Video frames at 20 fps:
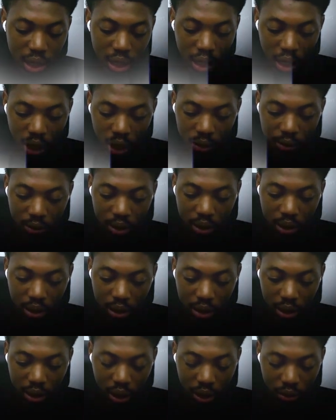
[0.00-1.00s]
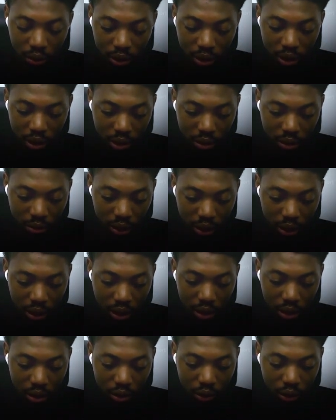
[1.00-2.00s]
the design on Stitch.
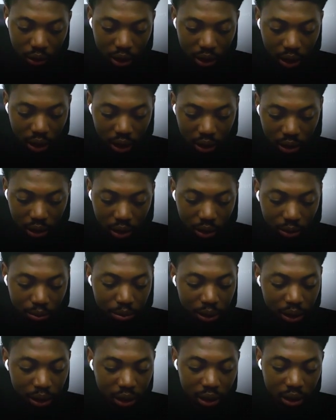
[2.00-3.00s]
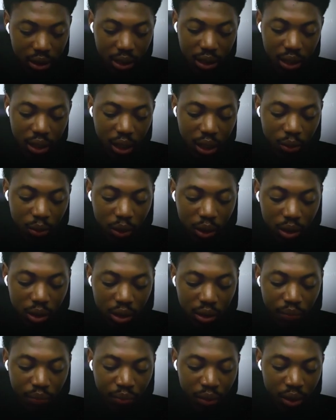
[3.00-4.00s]
Basically, you enter the topic, the keyword,